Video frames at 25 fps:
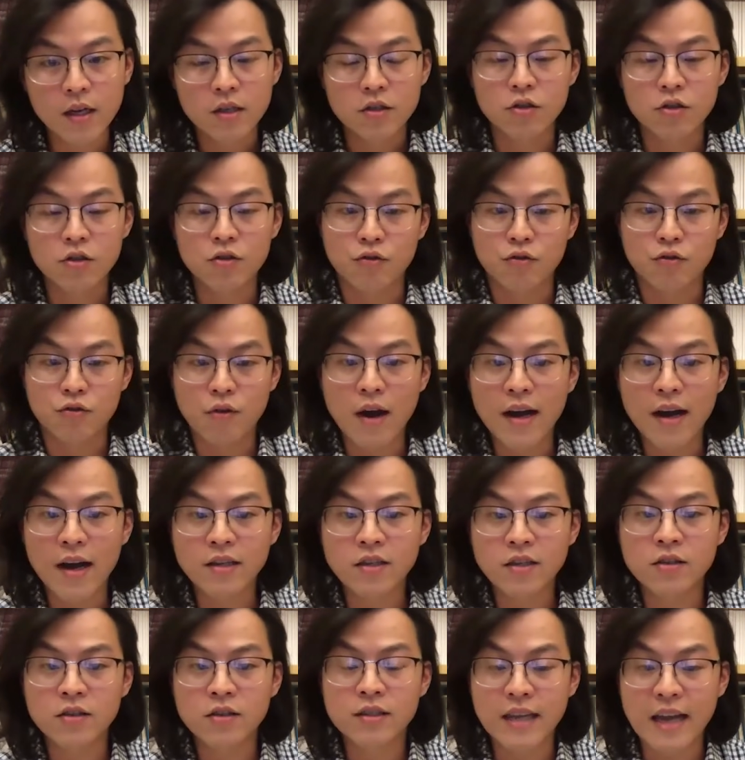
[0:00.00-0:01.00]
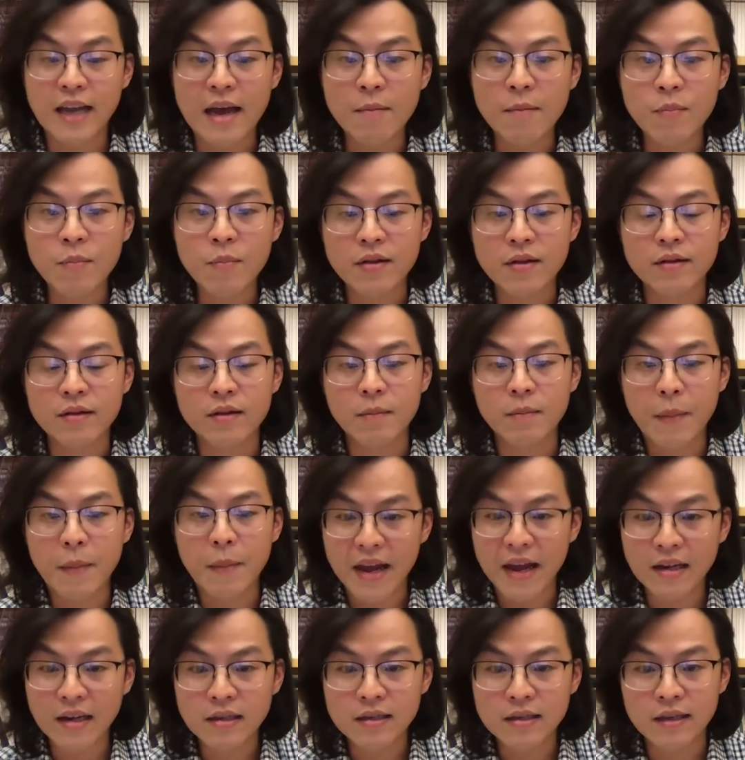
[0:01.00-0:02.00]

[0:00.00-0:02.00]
to try to dampen the pain